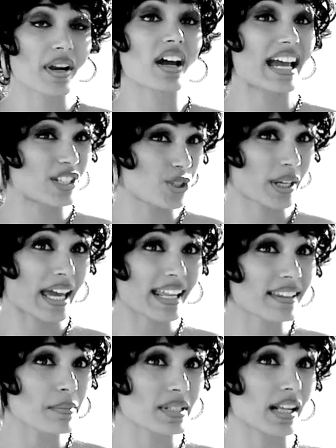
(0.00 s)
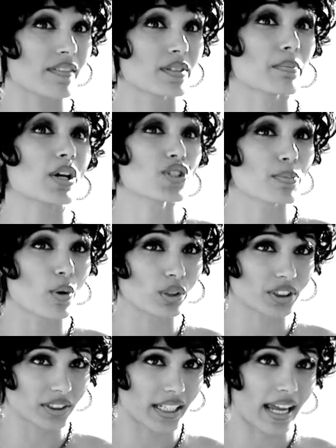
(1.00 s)
are educating themselves much more
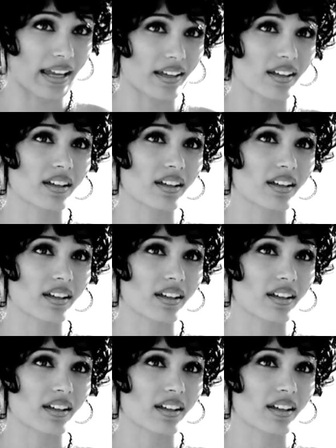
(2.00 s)
today